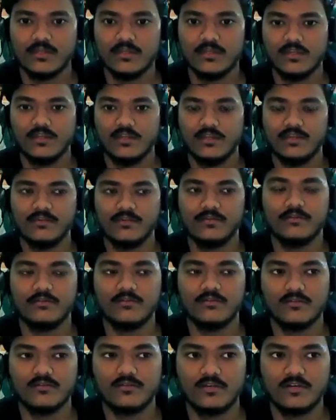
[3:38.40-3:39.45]
and
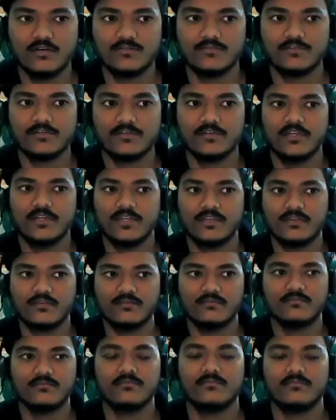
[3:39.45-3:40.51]
after like
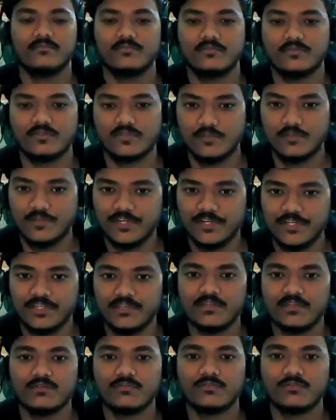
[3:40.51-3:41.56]
completing
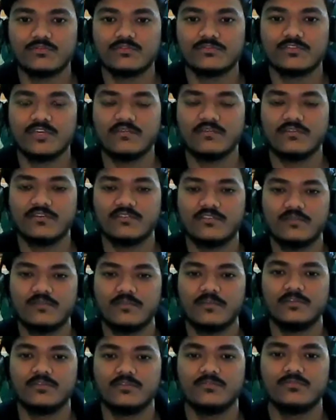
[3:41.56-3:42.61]
the course, I was
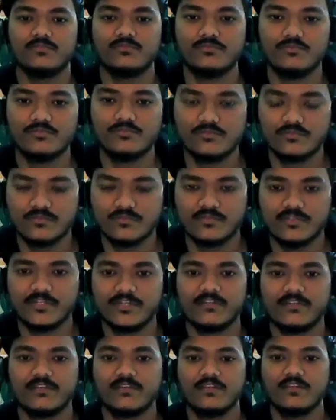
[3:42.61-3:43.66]
able to
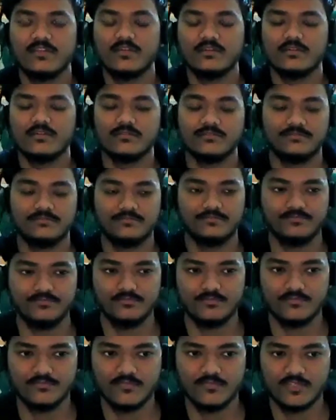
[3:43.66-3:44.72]
get the
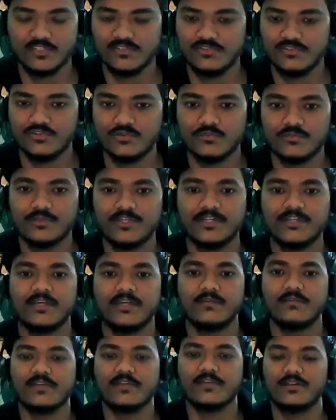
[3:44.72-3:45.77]
job that I
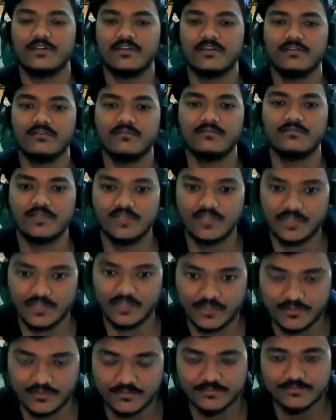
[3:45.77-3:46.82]
am currently working at.